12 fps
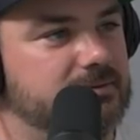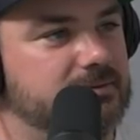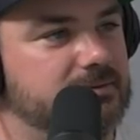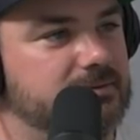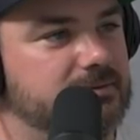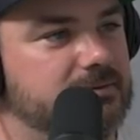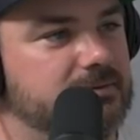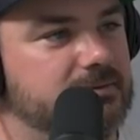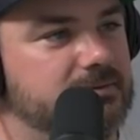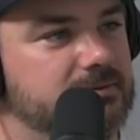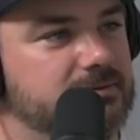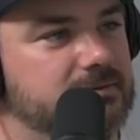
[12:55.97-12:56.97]

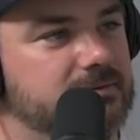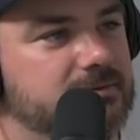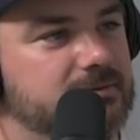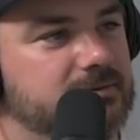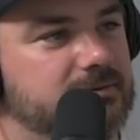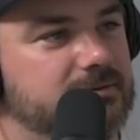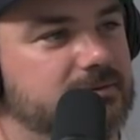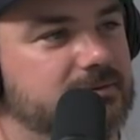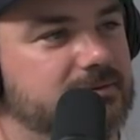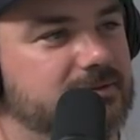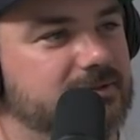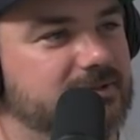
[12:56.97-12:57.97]

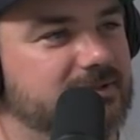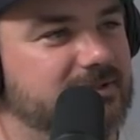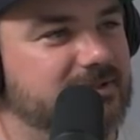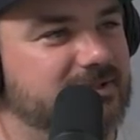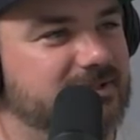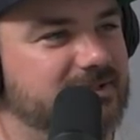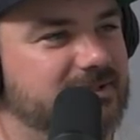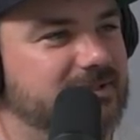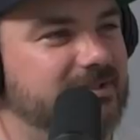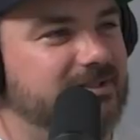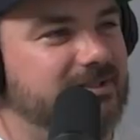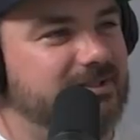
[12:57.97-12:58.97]

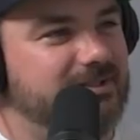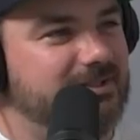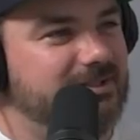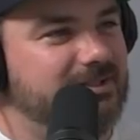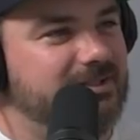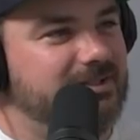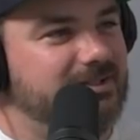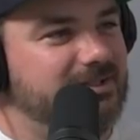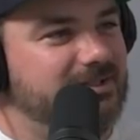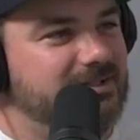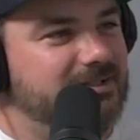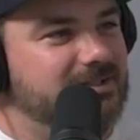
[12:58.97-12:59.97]

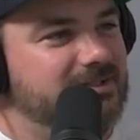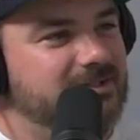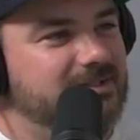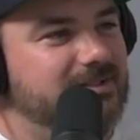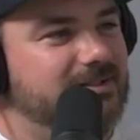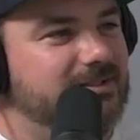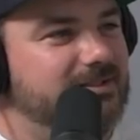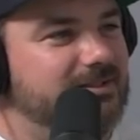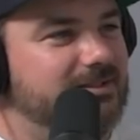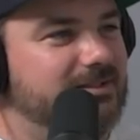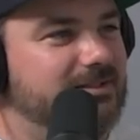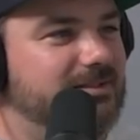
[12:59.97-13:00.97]

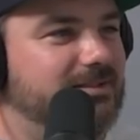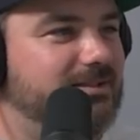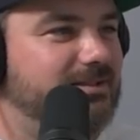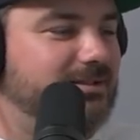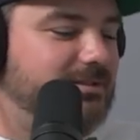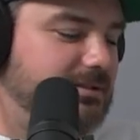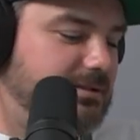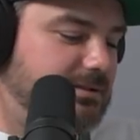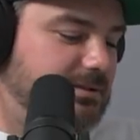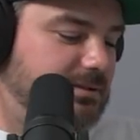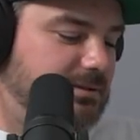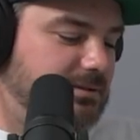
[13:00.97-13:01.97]

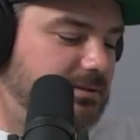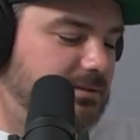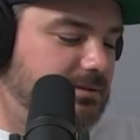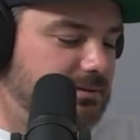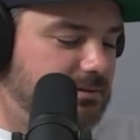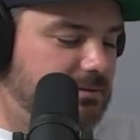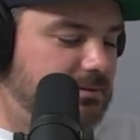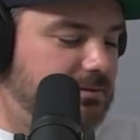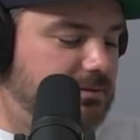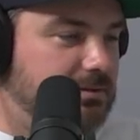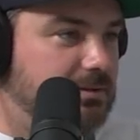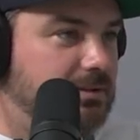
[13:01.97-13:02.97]

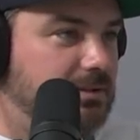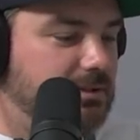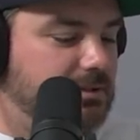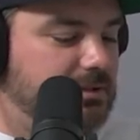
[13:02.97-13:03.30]
(not speaking)